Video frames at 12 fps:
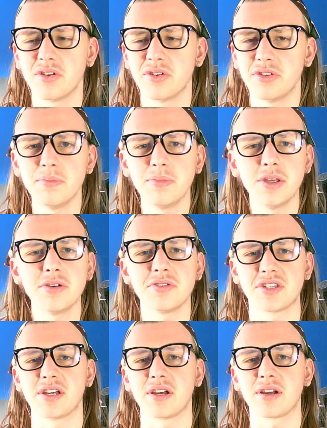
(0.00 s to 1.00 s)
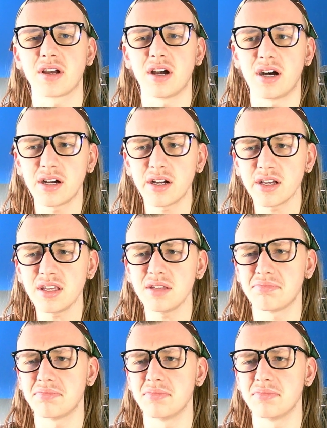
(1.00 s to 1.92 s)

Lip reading: The music. I